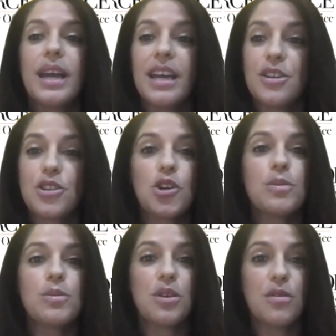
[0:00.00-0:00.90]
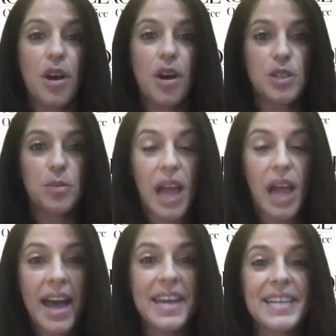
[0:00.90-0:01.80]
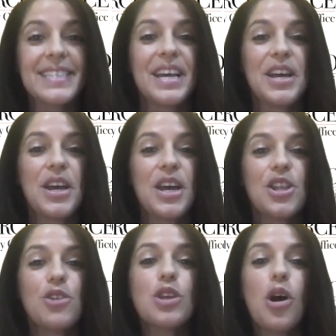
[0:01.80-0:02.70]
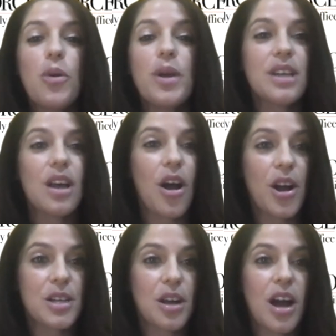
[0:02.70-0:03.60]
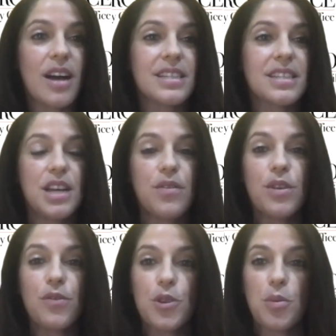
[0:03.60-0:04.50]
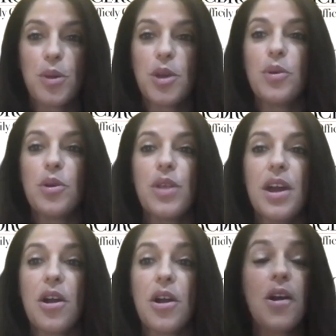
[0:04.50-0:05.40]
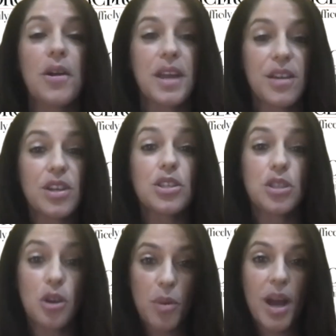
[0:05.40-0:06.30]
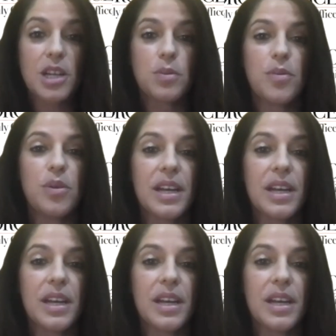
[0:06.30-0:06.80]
in terms of, of supplies, there is always a hard cost, even for the people that are, are giving so much. People